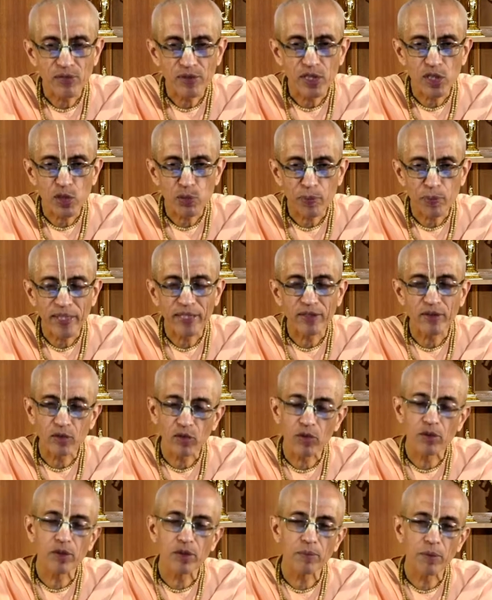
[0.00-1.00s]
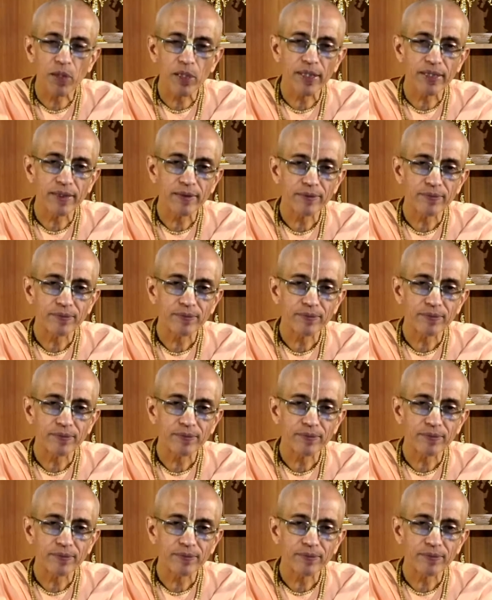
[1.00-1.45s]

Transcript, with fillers: which is spread throughout the body.